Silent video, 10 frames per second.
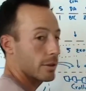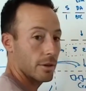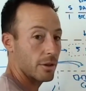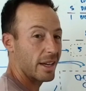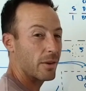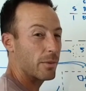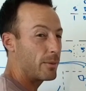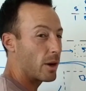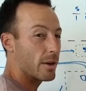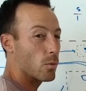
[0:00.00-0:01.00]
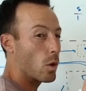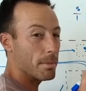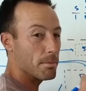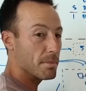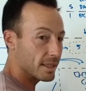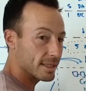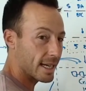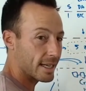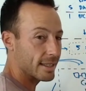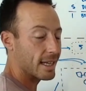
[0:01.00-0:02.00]
they're like, we want 1
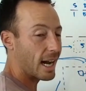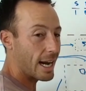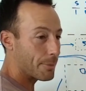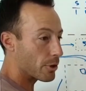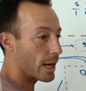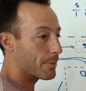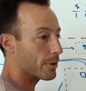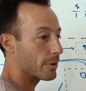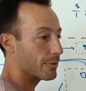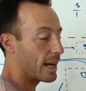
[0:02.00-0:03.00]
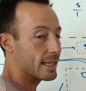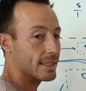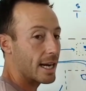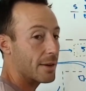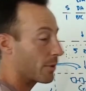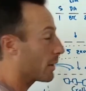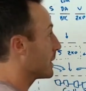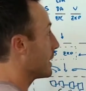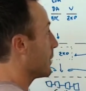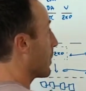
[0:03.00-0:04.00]
millisecond, hyper fast, high
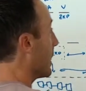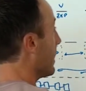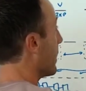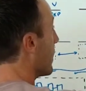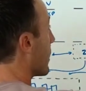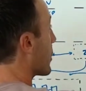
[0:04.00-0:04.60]
frequency trading. So